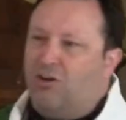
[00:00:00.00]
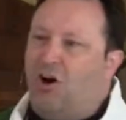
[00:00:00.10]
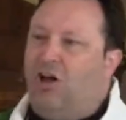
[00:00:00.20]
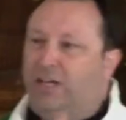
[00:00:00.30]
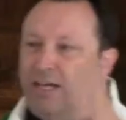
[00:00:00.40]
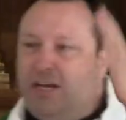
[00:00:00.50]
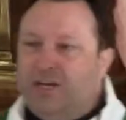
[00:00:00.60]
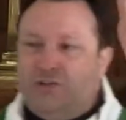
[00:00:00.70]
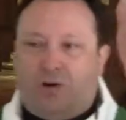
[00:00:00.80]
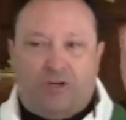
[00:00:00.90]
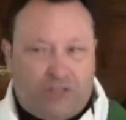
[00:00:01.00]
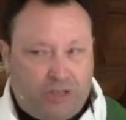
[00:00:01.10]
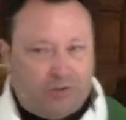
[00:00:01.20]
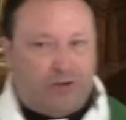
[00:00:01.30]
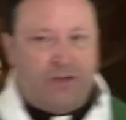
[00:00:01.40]
calling to our
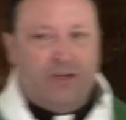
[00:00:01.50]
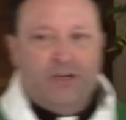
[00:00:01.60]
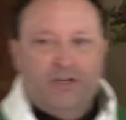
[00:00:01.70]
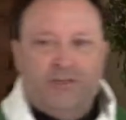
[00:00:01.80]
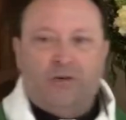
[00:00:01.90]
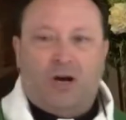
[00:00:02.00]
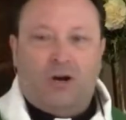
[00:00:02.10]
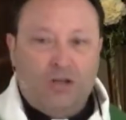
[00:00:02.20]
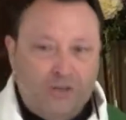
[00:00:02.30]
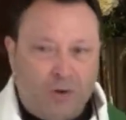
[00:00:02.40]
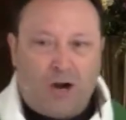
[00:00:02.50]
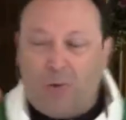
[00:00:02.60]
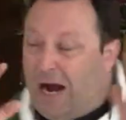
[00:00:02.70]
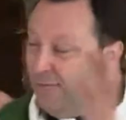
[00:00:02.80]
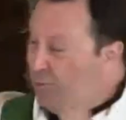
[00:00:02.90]
children, to our
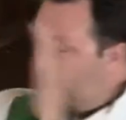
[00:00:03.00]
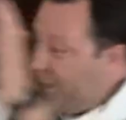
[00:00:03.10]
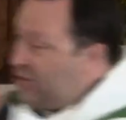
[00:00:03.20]
wives, when we